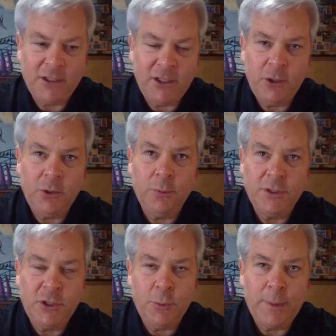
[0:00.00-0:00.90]
do
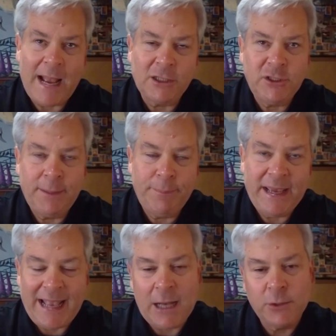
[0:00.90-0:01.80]
you actually pick
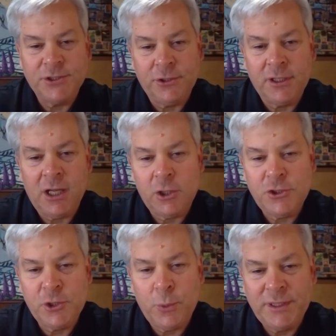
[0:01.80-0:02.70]
out certain colors
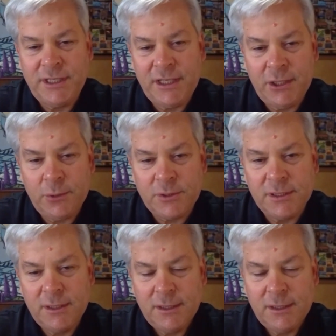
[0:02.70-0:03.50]
you're going to use?